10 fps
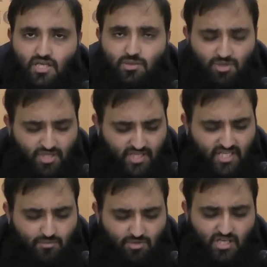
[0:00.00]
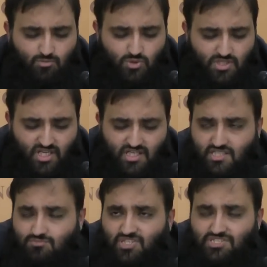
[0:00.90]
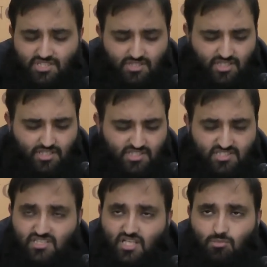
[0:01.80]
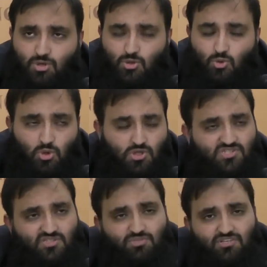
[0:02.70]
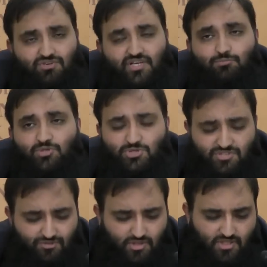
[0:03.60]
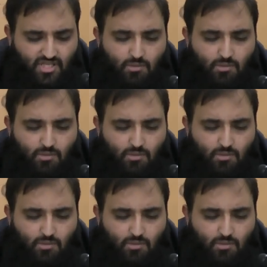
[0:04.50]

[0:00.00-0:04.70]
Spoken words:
Ibn al-Qayyim rahimahullah, he mentioned in his Kitab al-Ruh something very beautiful